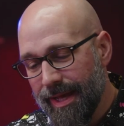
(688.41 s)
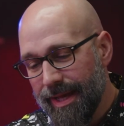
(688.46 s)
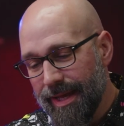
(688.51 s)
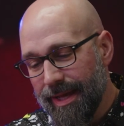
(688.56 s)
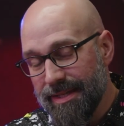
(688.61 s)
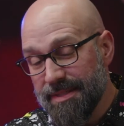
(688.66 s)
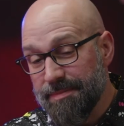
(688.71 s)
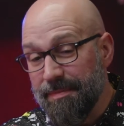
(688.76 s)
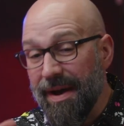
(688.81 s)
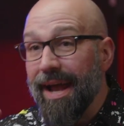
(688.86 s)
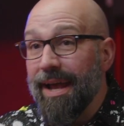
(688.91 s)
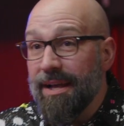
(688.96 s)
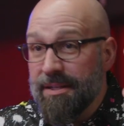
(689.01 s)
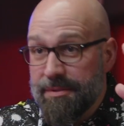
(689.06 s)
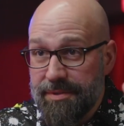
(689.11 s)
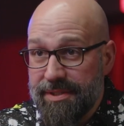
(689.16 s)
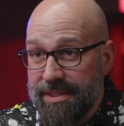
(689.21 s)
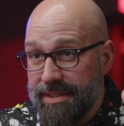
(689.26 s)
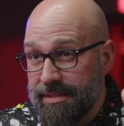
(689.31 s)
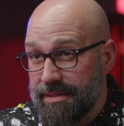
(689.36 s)
is my
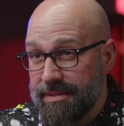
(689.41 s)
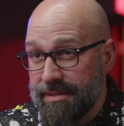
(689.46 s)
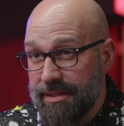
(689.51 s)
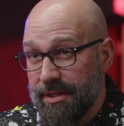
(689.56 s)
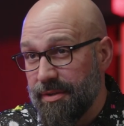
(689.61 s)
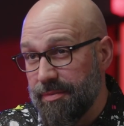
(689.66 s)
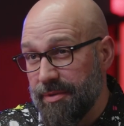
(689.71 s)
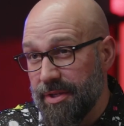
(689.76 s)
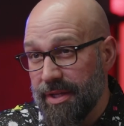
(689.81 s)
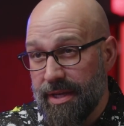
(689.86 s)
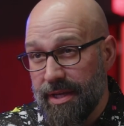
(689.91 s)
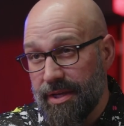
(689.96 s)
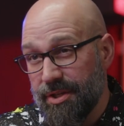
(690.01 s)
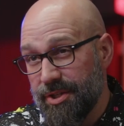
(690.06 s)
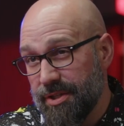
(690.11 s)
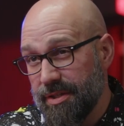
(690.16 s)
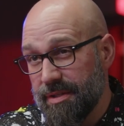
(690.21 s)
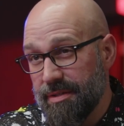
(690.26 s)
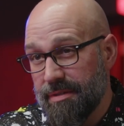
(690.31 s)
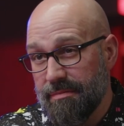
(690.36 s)
expertise is in
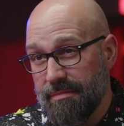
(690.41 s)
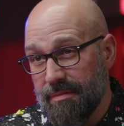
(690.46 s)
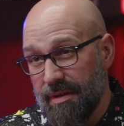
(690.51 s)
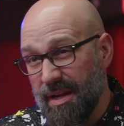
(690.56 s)
communication,